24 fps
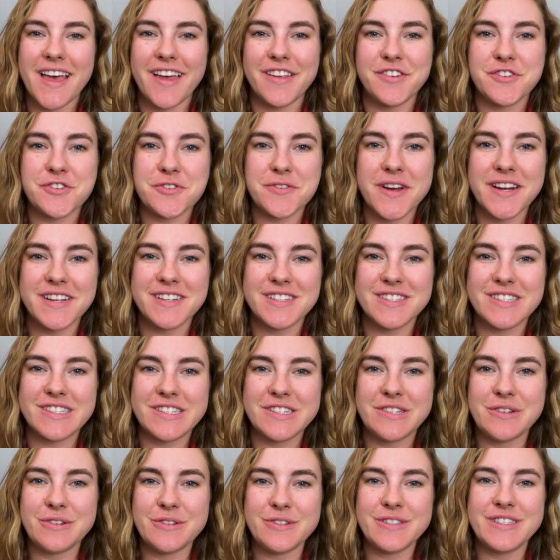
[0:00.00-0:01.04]
and Tricks
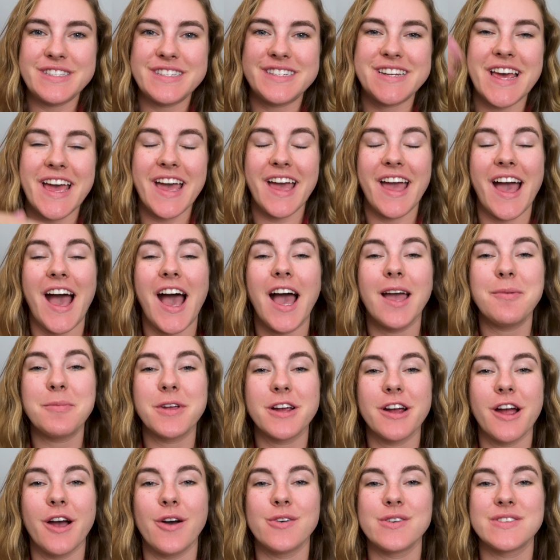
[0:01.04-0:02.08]
Tuesday. I'm
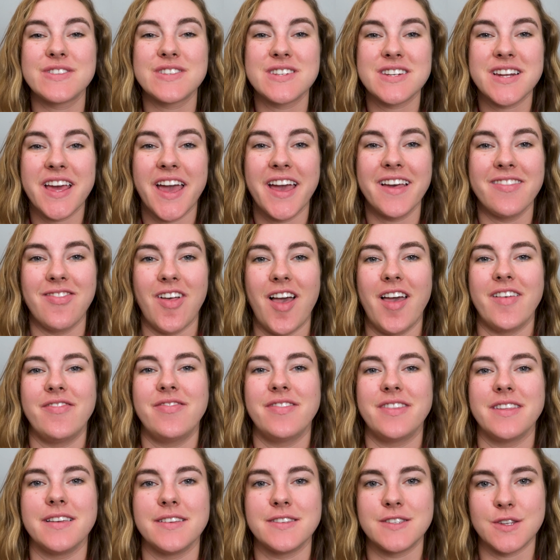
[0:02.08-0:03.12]
your host,
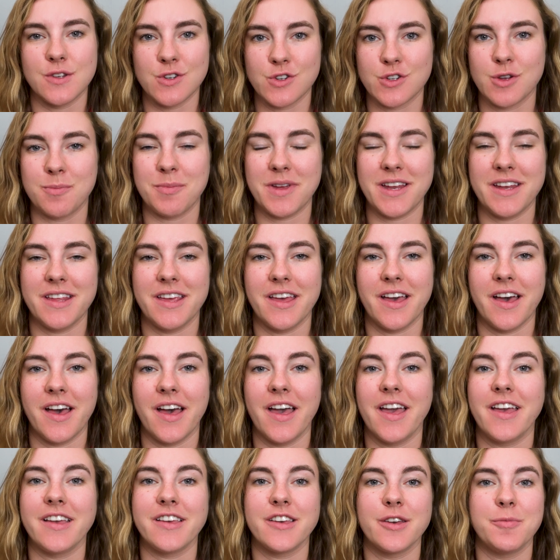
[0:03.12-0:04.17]
Kaylin, the Social
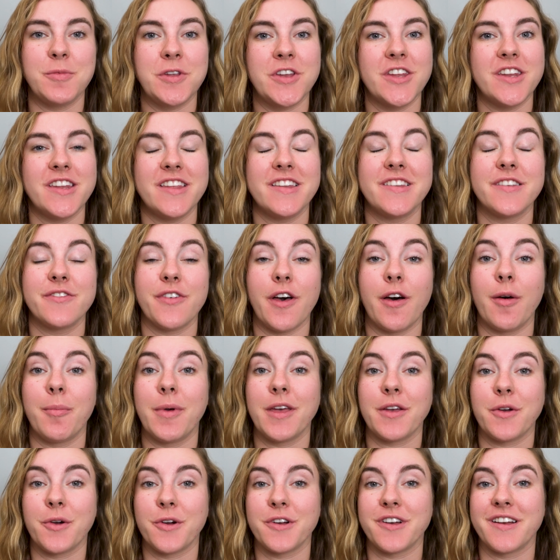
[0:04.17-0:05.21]
Media and Community
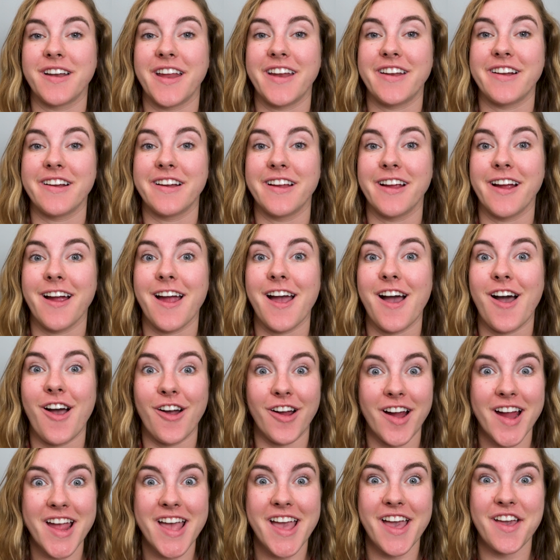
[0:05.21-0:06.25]
Development Coordinator here at
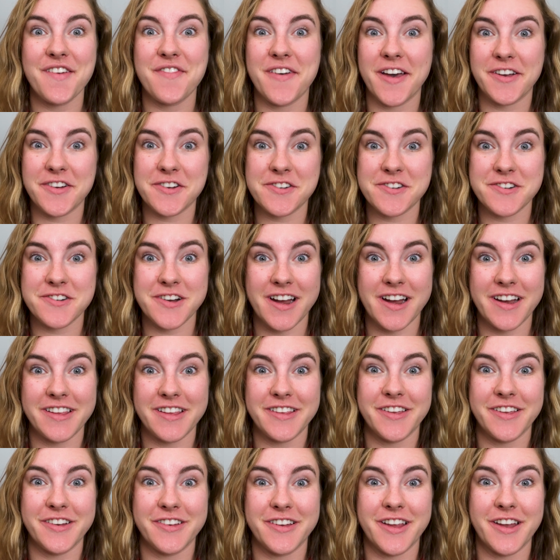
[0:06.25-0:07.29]
R.I.A. Federal Credit
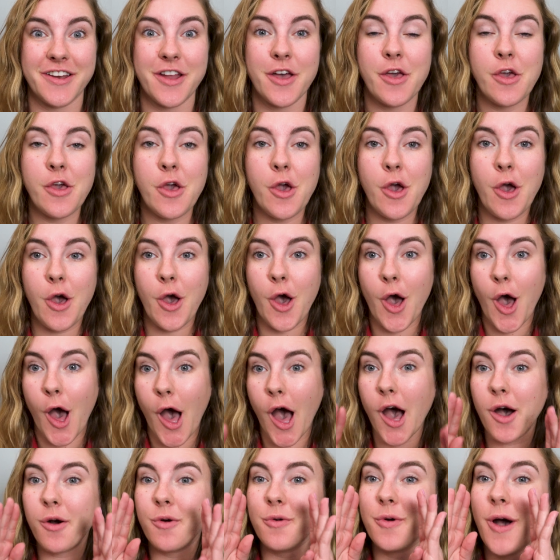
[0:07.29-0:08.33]
Union.
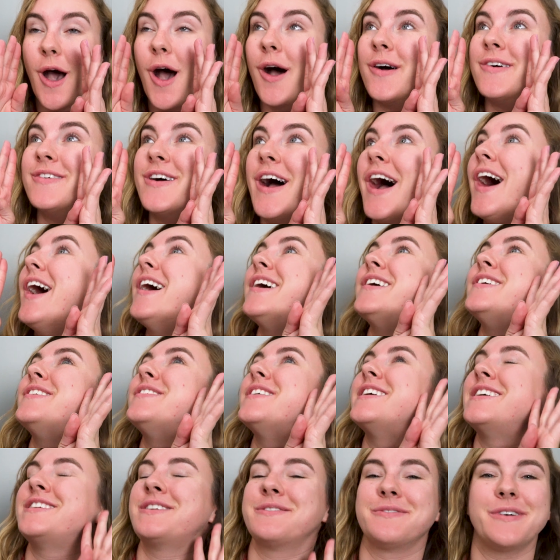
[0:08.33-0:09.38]
Ho, ho,
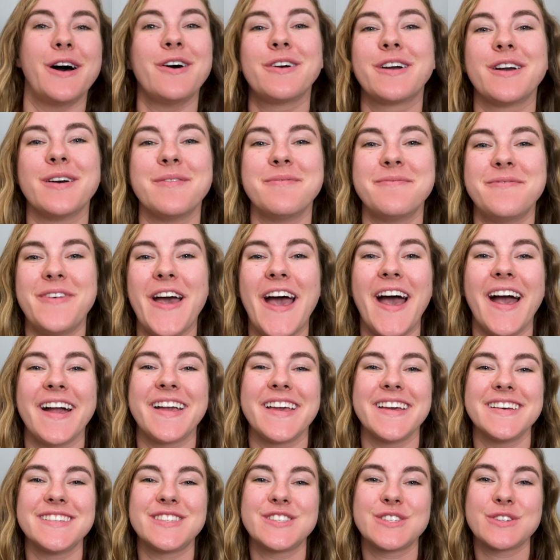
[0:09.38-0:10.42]
ho, and welcome
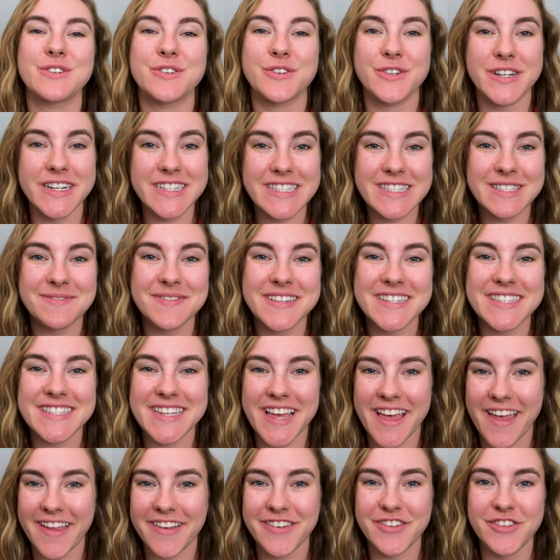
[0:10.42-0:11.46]
back. It's Christmas
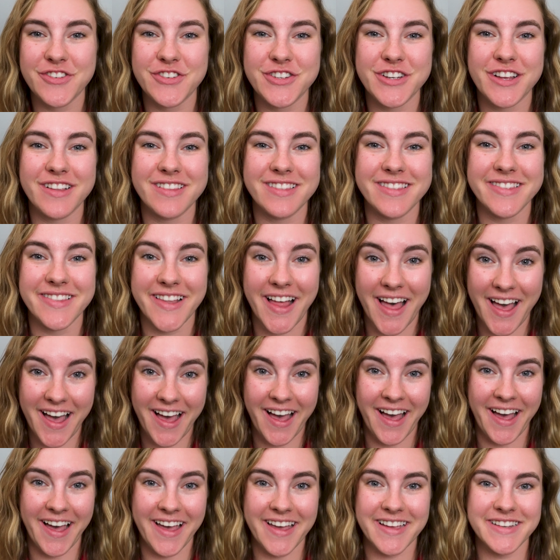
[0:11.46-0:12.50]
in
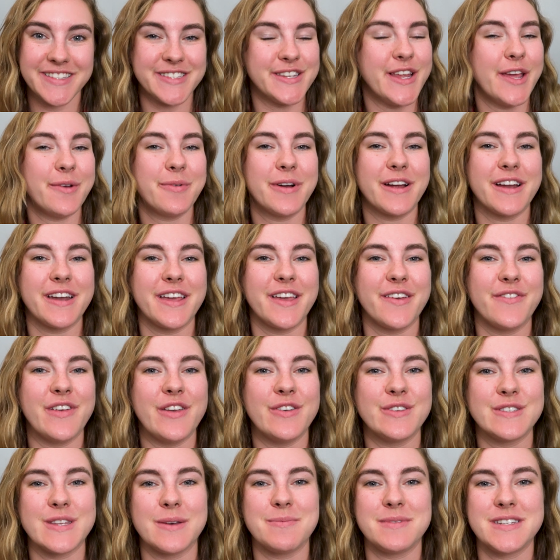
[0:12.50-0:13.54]
July. Today we're going to give
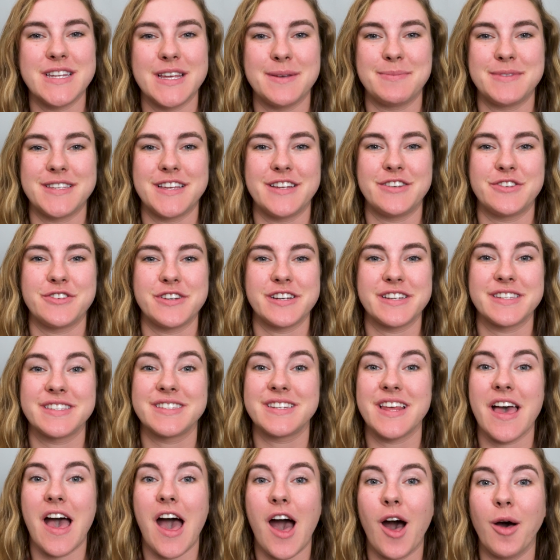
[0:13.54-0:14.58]
you some tips and tricks
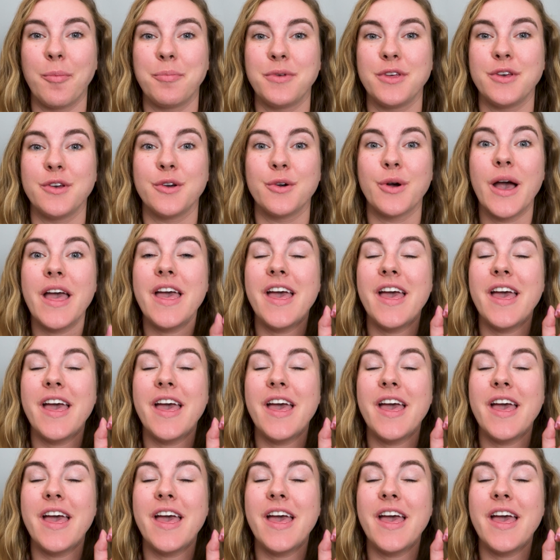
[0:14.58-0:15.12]
to help you